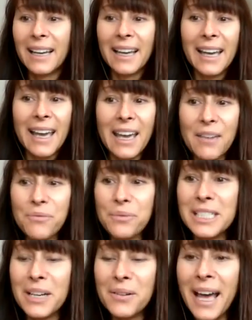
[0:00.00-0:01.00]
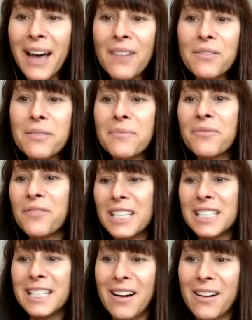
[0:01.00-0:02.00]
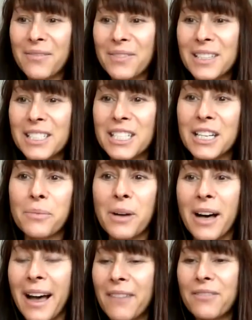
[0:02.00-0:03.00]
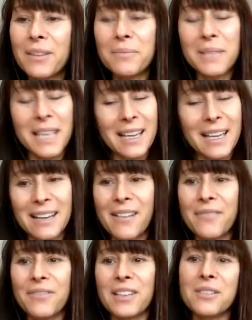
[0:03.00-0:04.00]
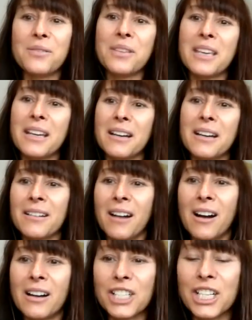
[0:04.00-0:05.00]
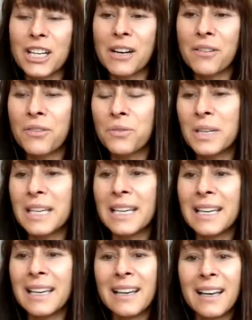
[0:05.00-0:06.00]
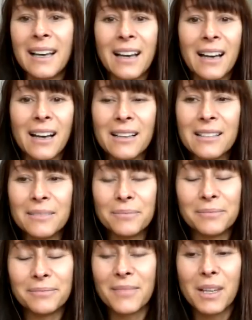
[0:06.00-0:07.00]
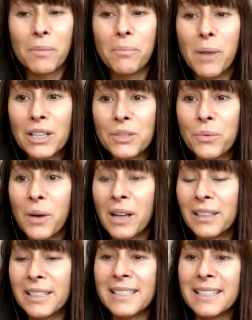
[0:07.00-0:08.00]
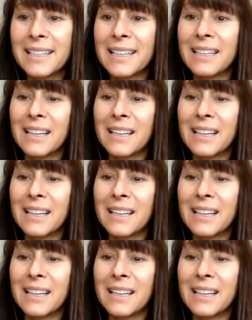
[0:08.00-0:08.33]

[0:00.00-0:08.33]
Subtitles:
if we don't have them finishing off this year, we'll have them kicking off the new year. Our Chair 3, Boss Wallace and